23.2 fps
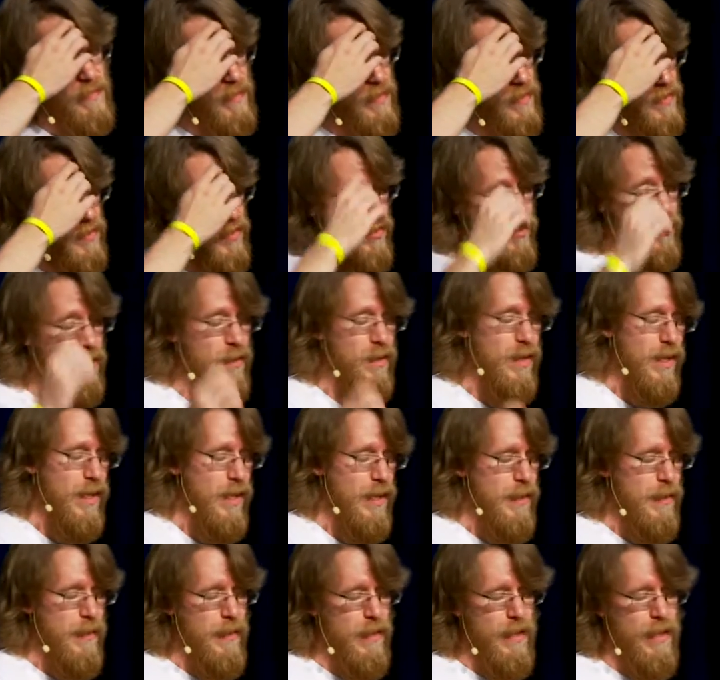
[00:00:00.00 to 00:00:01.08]
So
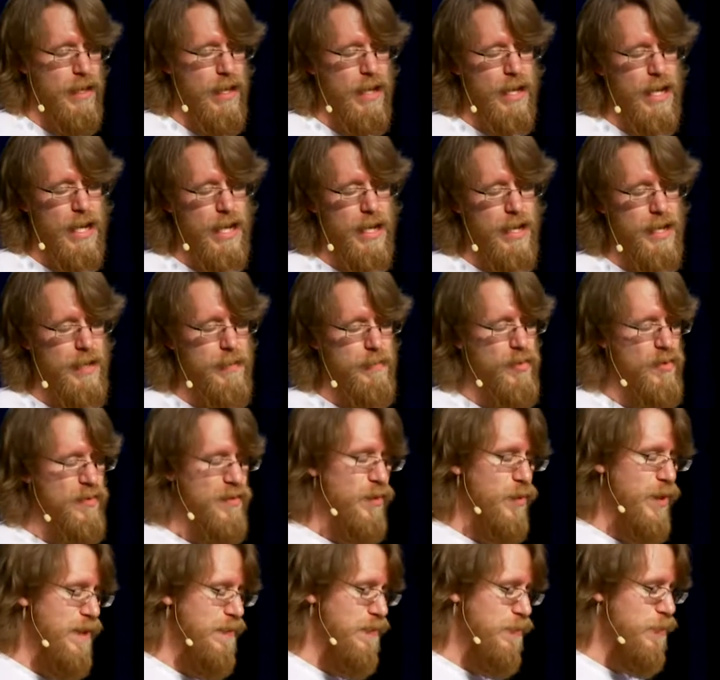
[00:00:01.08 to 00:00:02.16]
I moved
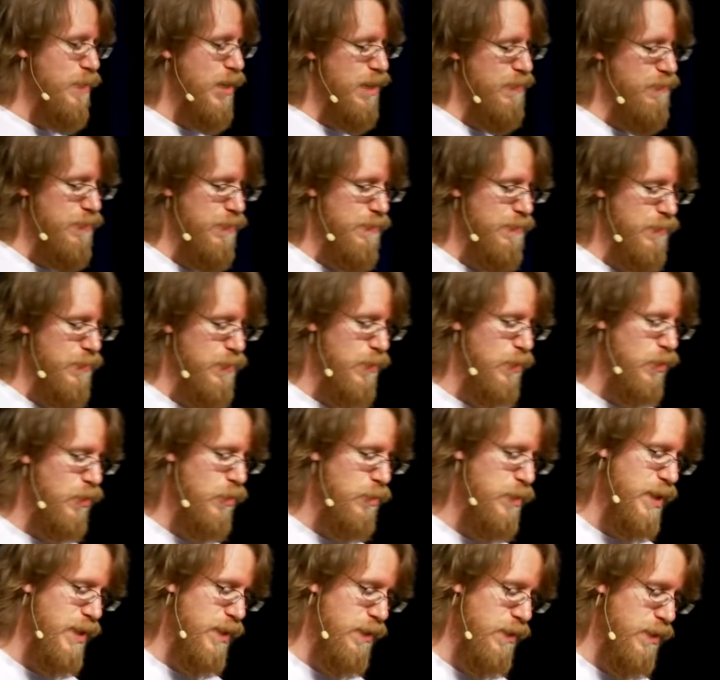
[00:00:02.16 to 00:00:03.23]
away from Rockford for a little
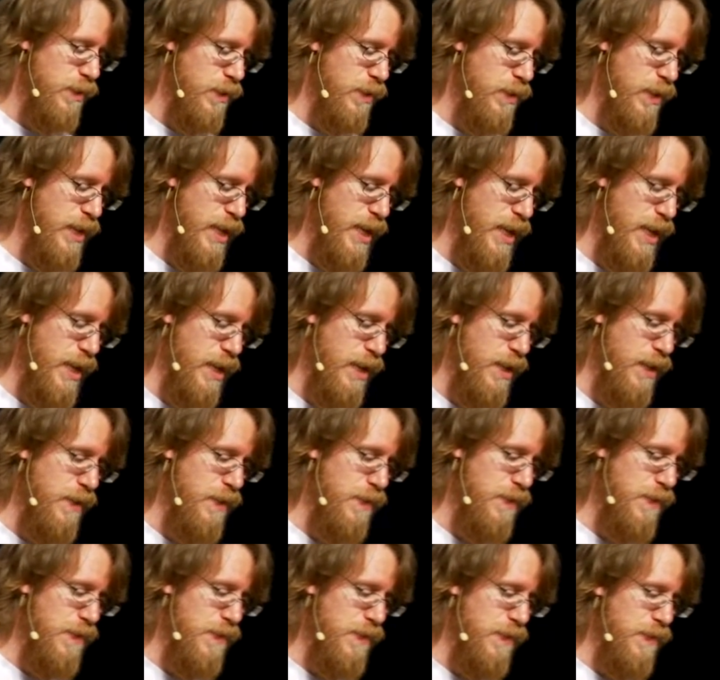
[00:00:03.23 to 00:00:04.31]
bit,
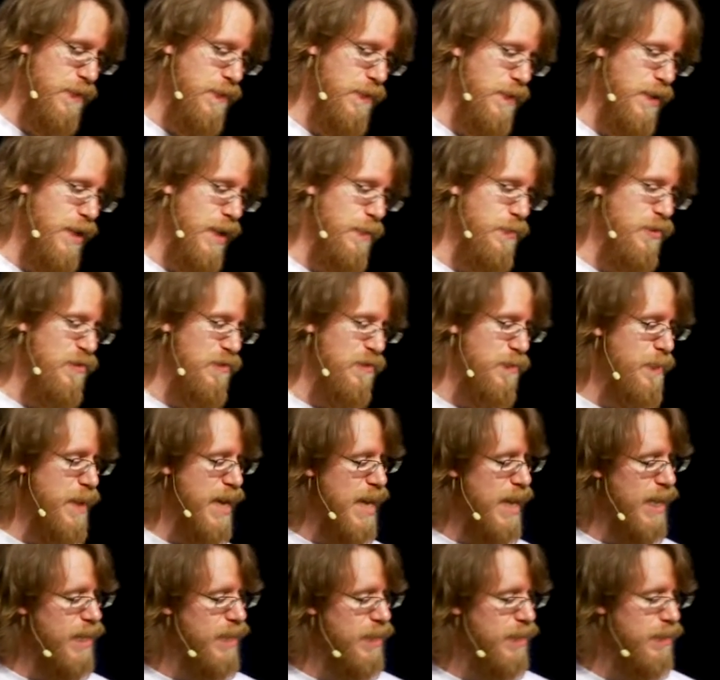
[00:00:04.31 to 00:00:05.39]
and then I moved
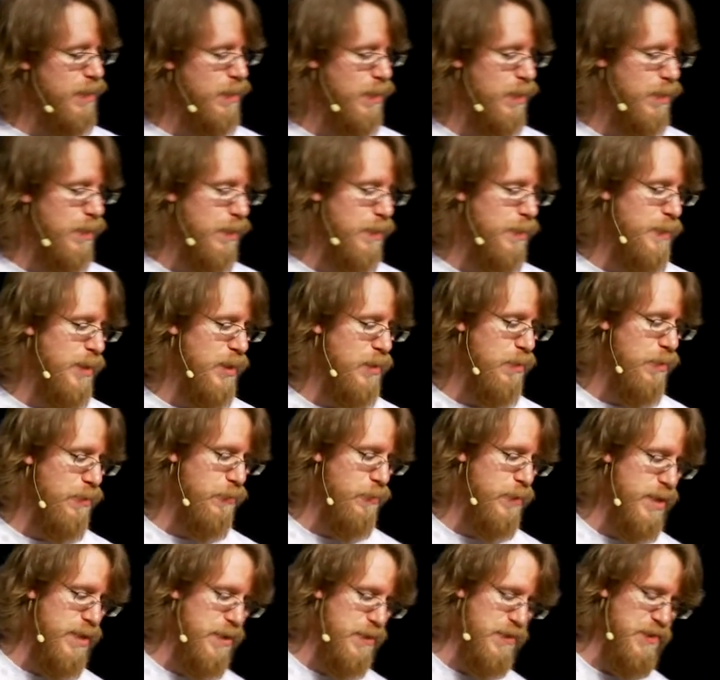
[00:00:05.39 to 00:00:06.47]
back about
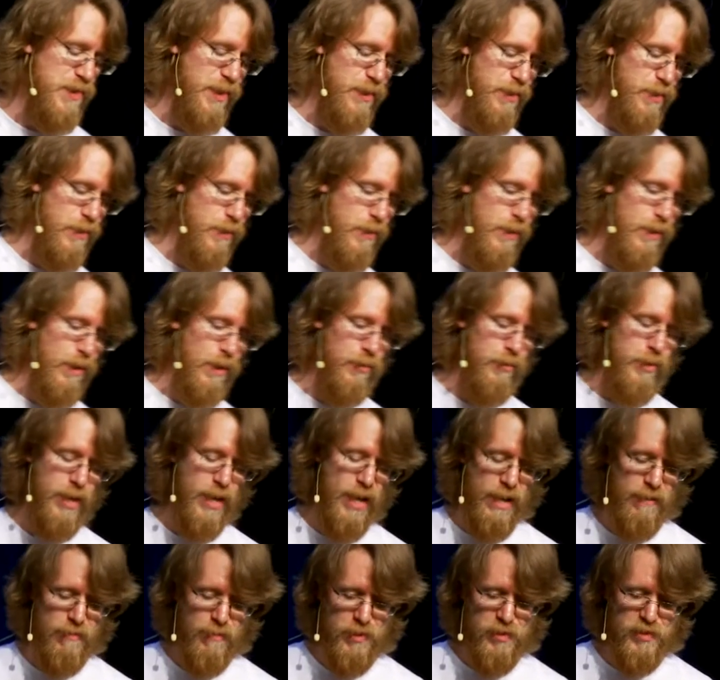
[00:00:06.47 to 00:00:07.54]
3.5
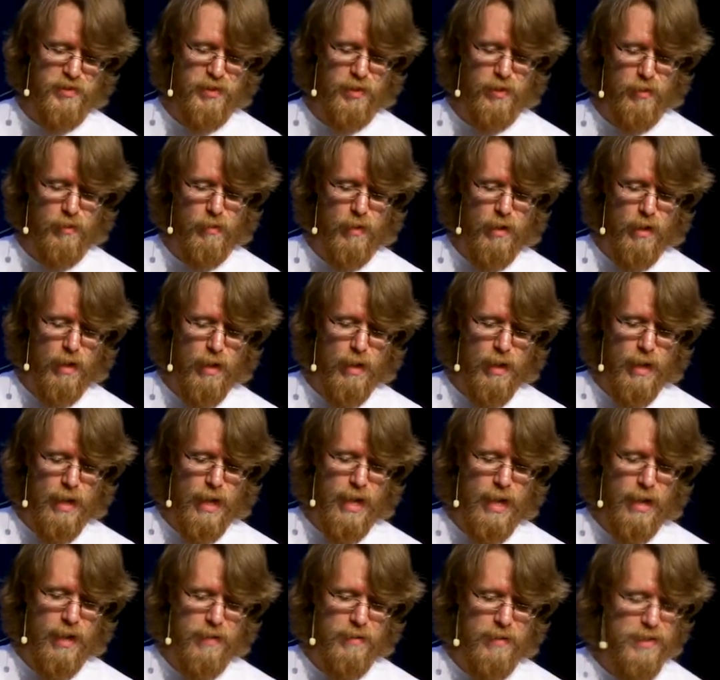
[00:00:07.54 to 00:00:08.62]
years ago,
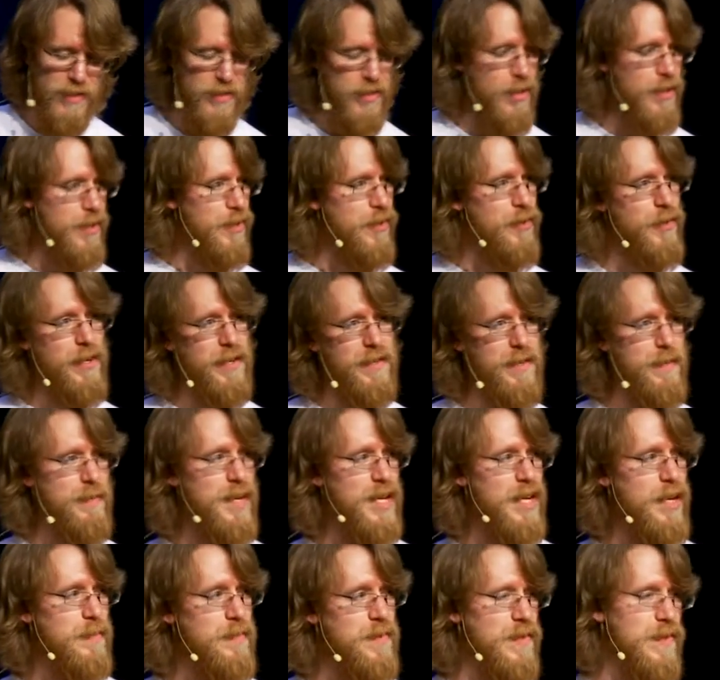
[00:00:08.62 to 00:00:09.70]
and I started going to
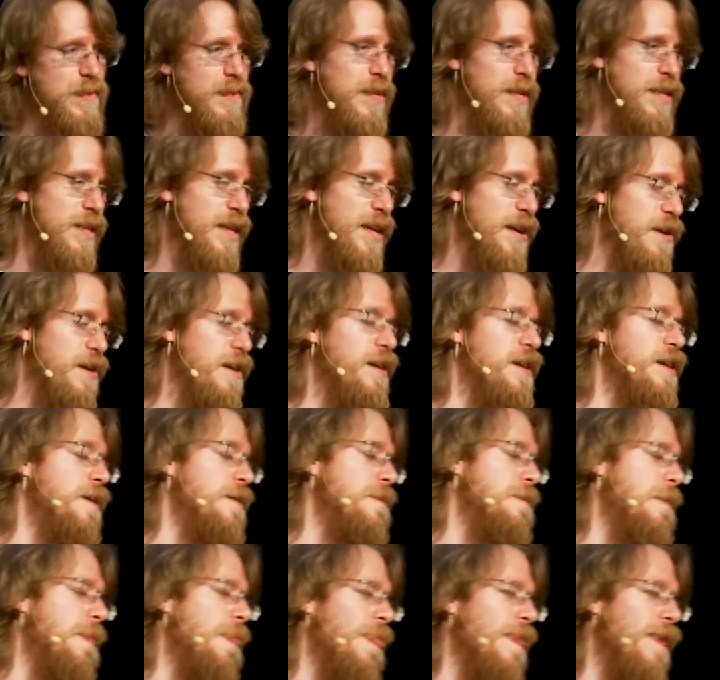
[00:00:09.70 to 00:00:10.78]
meetups in the area.
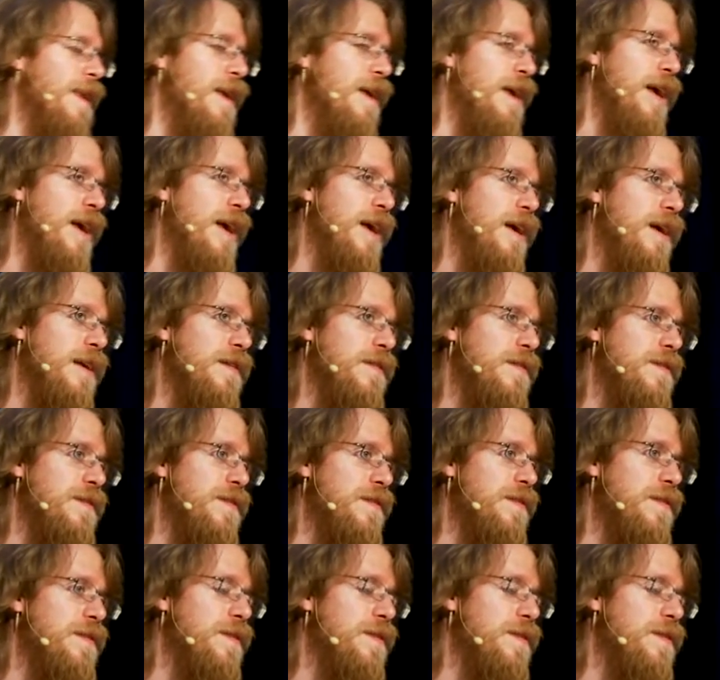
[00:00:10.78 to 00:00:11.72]
And